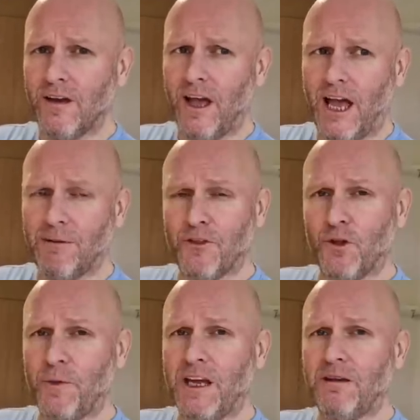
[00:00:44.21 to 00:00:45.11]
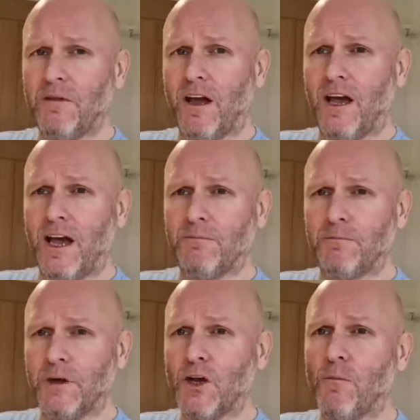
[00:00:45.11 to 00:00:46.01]
They'll be in
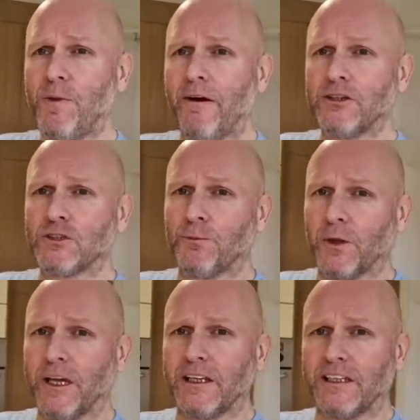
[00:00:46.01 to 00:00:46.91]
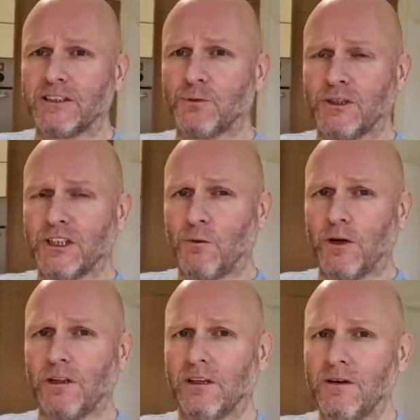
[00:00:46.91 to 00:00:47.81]
my comparison playlist, which I
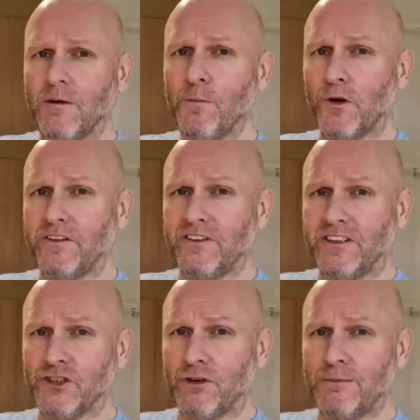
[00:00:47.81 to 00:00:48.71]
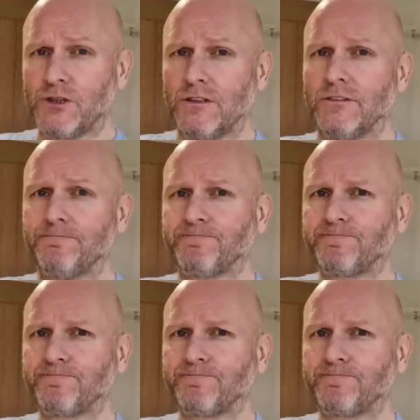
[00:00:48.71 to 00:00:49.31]
will put in the description.